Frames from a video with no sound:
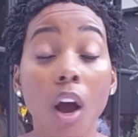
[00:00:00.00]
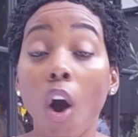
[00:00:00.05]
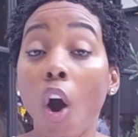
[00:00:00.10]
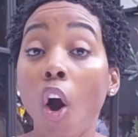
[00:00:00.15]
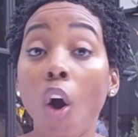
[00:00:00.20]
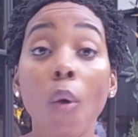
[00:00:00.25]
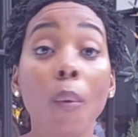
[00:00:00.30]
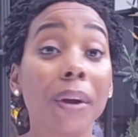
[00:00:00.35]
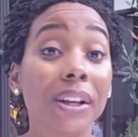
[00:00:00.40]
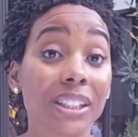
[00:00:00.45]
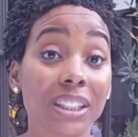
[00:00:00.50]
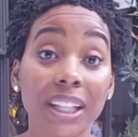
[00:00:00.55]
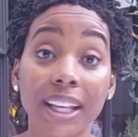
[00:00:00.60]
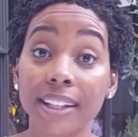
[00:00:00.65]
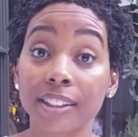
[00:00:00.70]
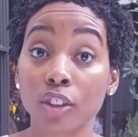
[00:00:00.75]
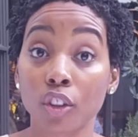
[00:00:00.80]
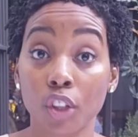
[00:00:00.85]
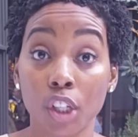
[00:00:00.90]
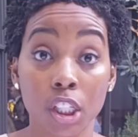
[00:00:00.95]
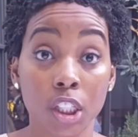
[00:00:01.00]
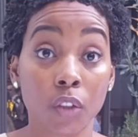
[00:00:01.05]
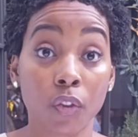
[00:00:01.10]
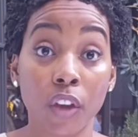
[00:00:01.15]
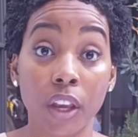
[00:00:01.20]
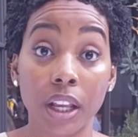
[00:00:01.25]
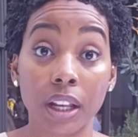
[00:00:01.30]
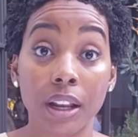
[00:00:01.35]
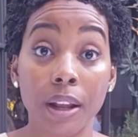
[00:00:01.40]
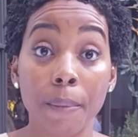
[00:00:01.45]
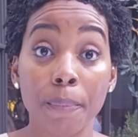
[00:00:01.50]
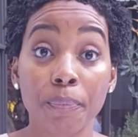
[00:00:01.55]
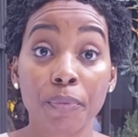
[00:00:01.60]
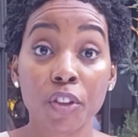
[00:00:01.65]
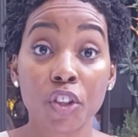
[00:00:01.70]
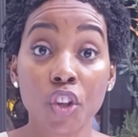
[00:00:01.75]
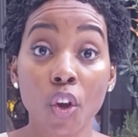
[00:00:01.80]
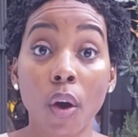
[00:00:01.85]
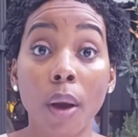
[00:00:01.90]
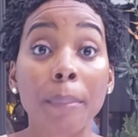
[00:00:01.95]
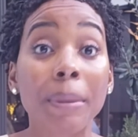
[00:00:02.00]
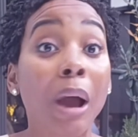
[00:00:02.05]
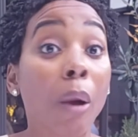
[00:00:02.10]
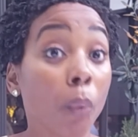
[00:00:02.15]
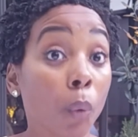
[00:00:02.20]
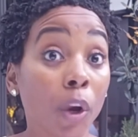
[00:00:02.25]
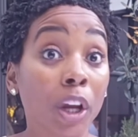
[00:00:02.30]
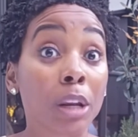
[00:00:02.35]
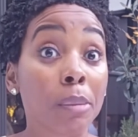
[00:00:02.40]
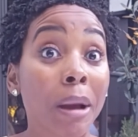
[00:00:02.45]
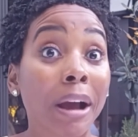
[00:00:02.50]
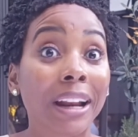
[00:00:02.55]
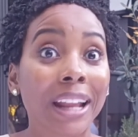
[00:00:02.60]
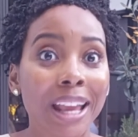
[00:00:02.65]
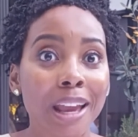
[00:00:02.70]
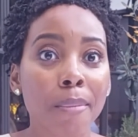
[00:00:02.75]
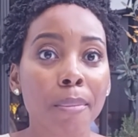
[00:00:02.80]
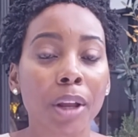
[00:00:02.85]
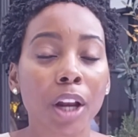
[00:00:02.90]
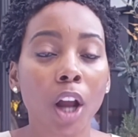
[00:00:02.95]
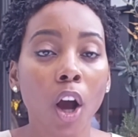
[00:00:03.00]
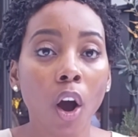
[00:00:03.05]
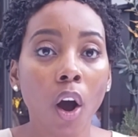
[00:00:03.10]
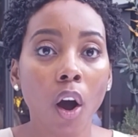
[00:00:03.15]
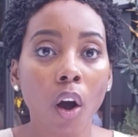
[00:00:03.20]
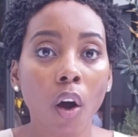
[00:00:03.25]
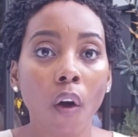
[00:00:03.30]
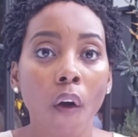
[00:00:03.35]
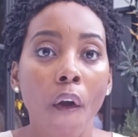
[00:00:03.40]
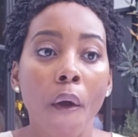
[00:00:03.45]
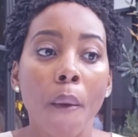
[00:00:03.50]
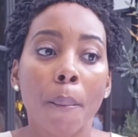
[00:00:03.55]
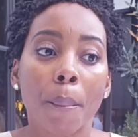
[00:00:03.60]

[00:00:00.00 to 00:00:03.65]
always lands on his feet. So I'm not worried about him at all.